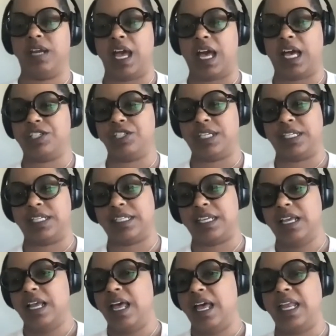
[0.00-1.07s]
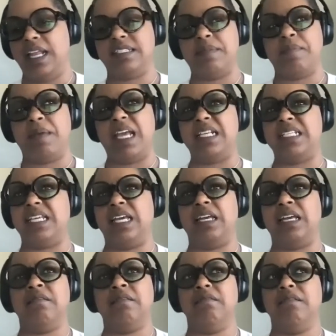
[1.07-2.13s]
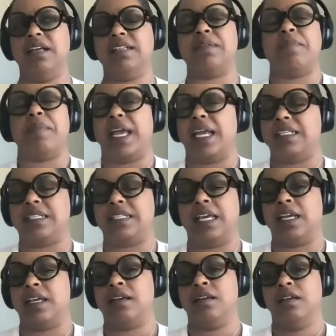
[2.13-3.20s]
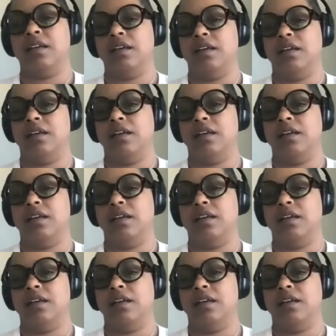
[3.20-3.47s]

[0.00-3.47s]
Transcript: reactions. Mm-hmm. And it's amazing. It's amazing